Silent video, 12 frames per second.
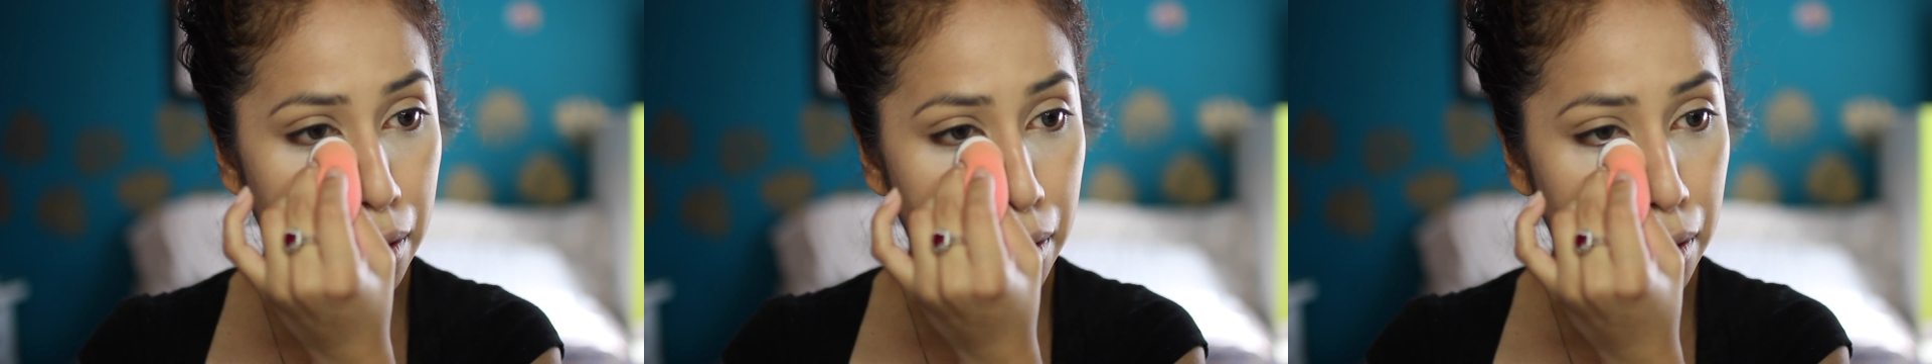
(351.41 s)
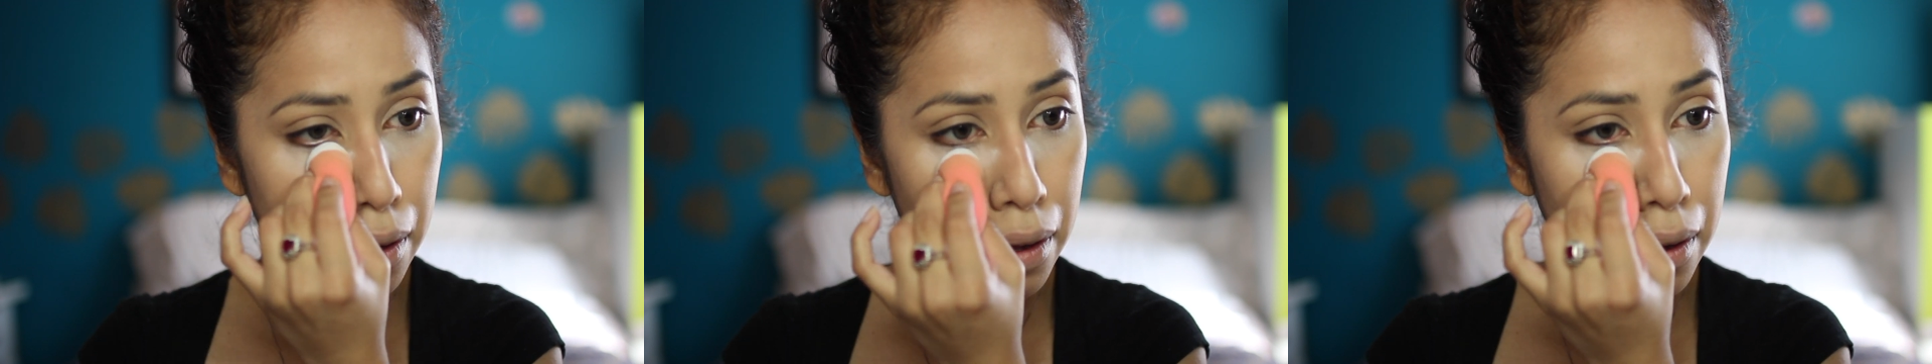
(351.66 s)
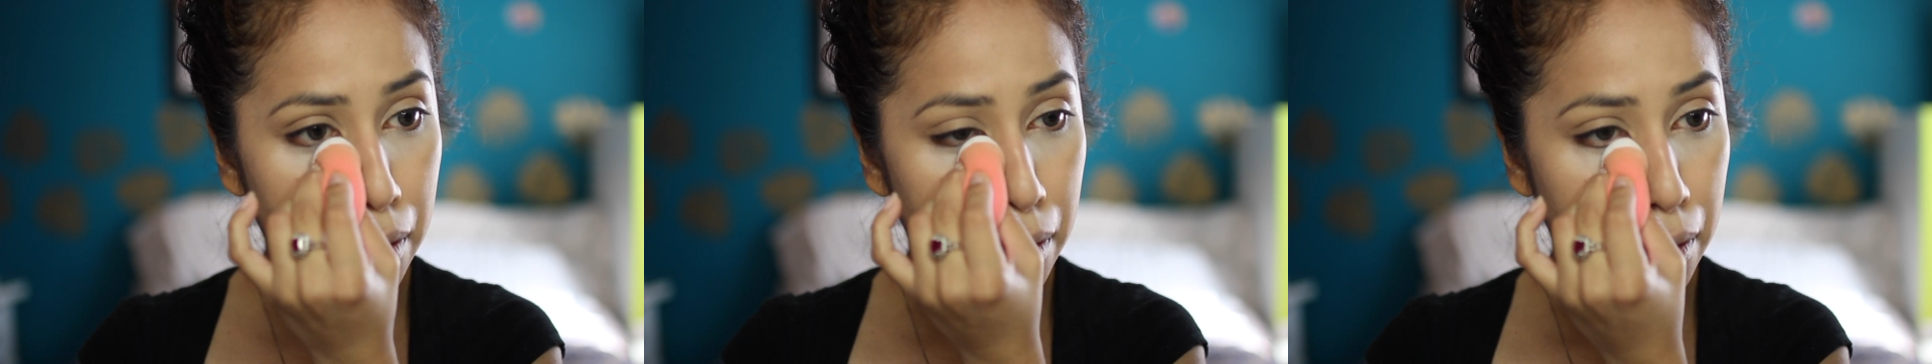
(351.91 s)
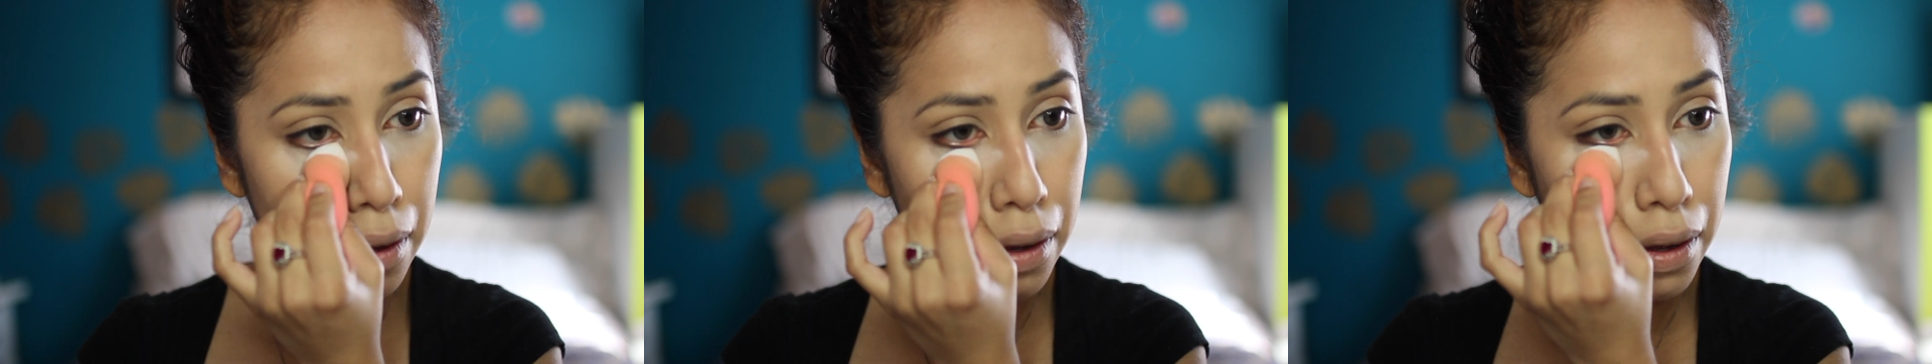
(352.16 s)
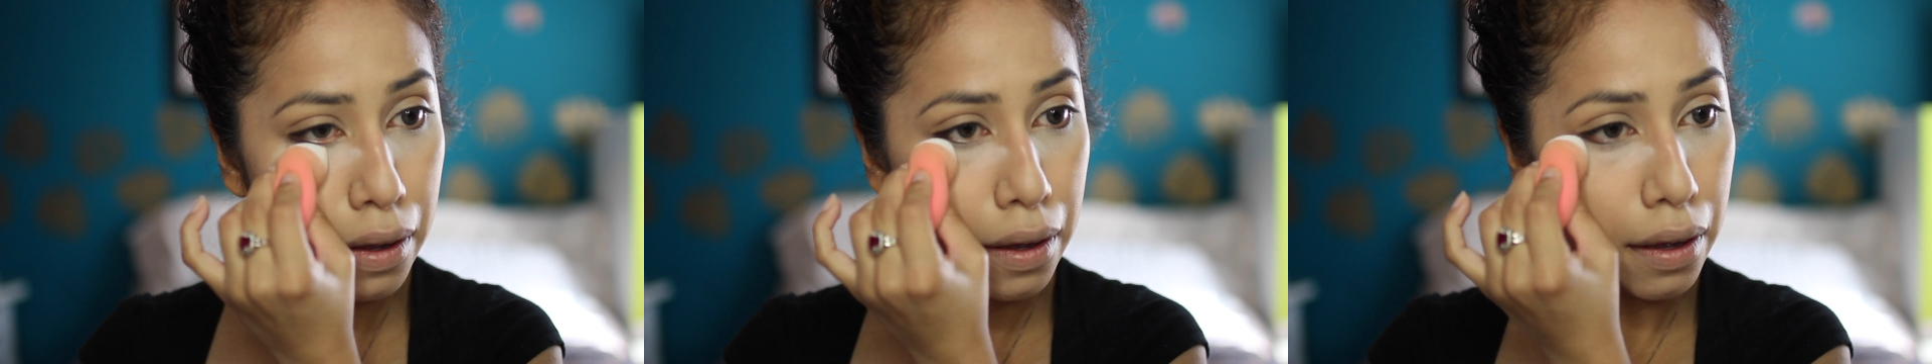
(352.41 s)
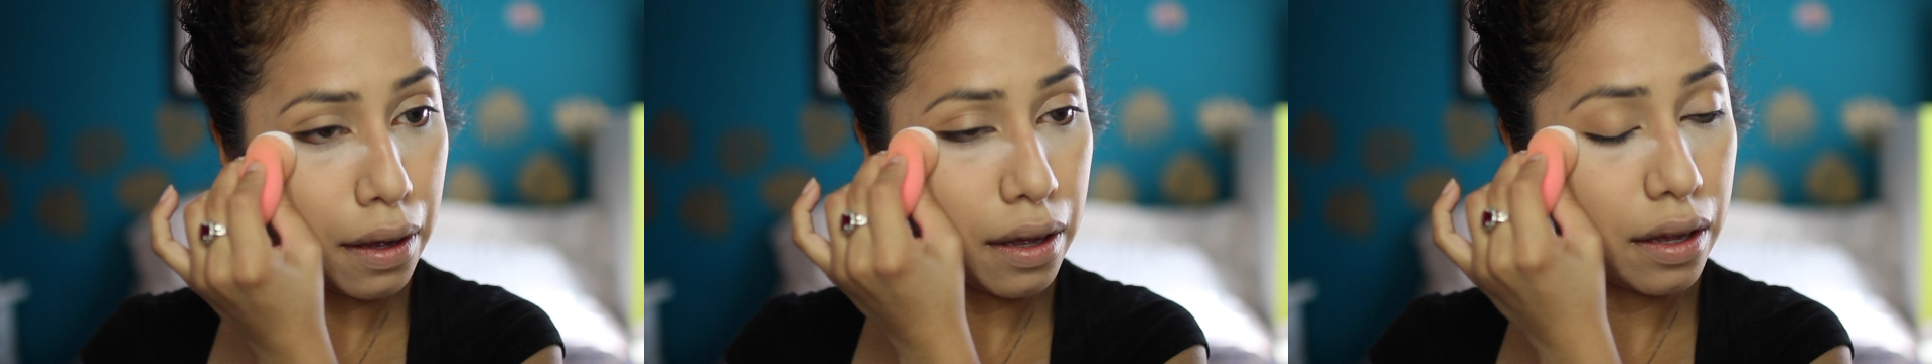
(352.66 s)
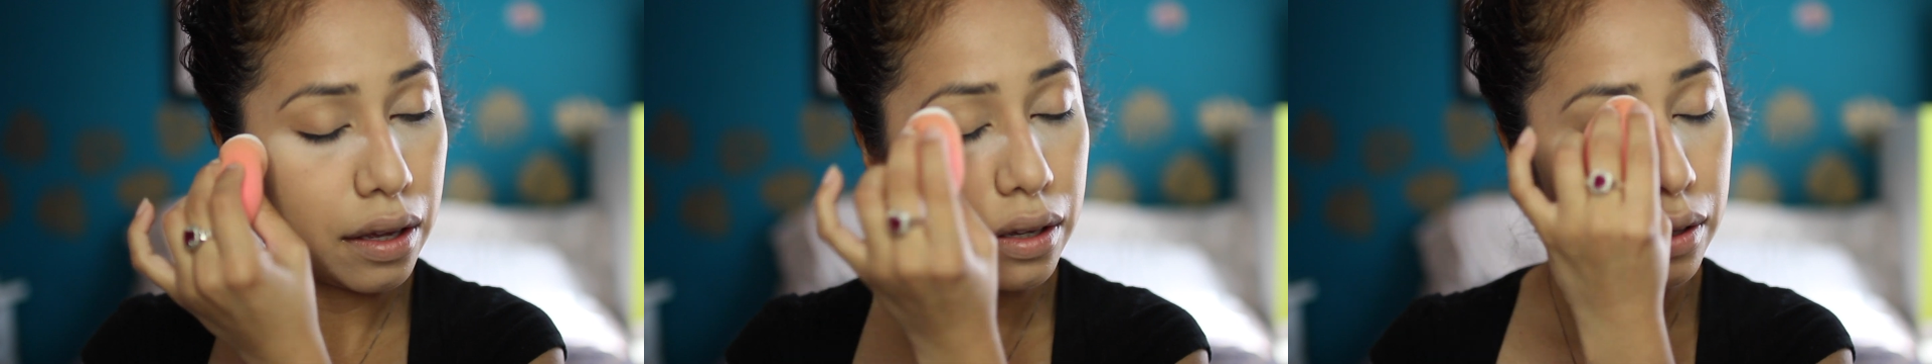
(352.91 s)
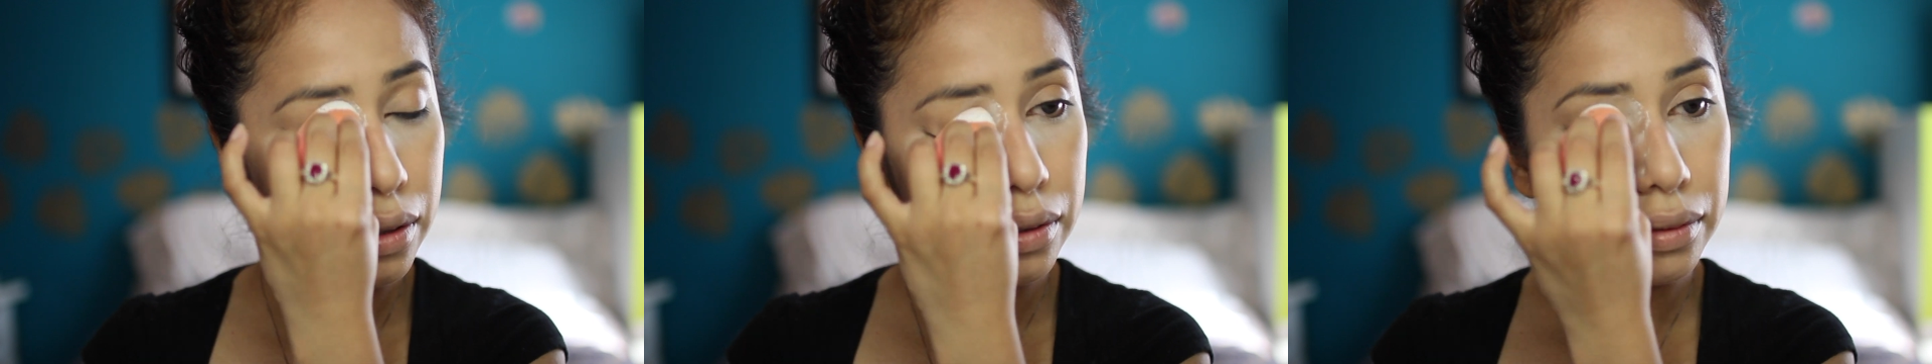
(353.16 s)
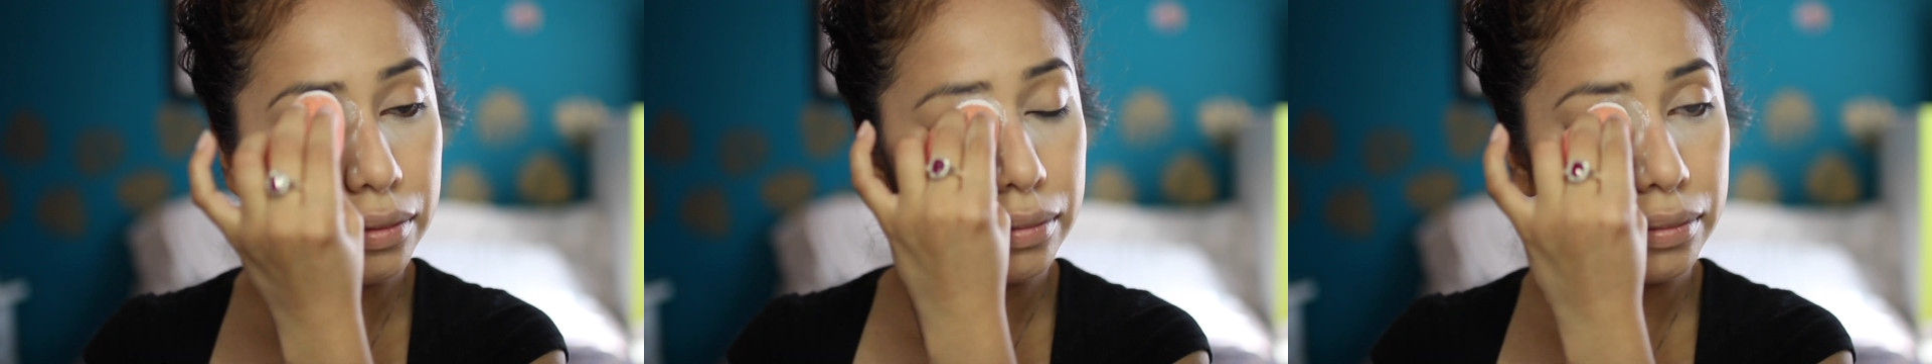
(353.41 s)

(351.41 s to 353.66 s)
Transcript: powders to set my under eye.